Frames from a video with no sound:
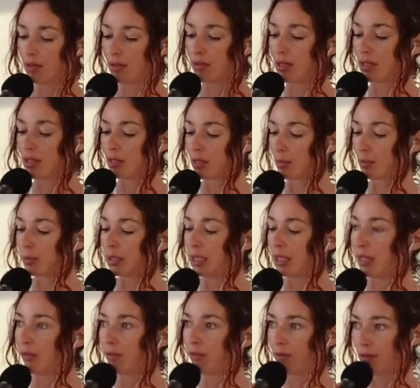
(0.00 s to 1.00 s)
So this is the
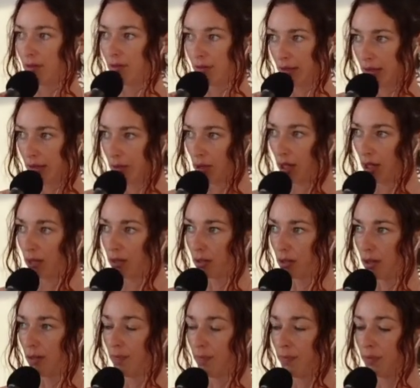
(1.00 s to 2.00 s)
belief
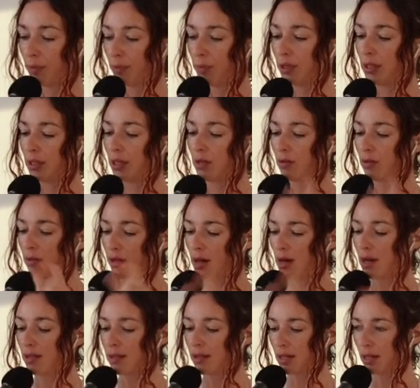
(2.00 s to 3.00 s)
structure below
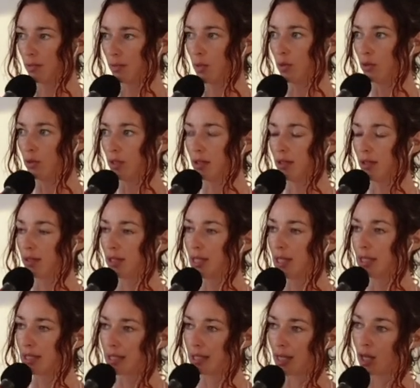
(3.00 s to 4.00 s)
thoughts and emotions.
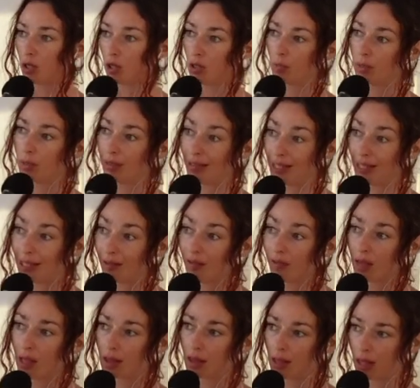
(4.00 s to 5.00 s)
This is how you believe
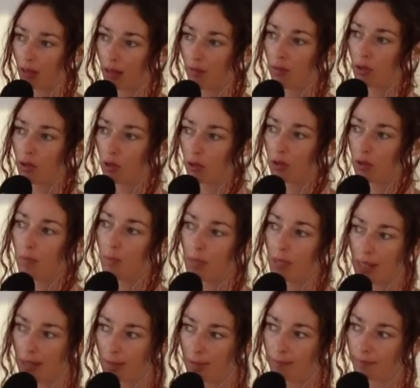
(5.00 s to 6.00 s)
that love should
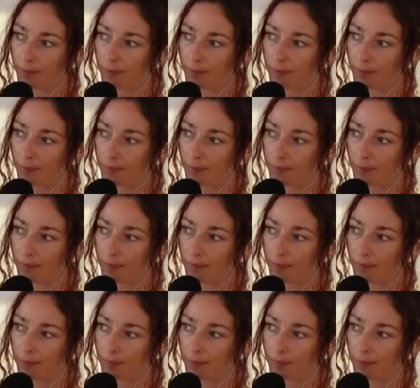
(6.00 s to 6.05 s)
be.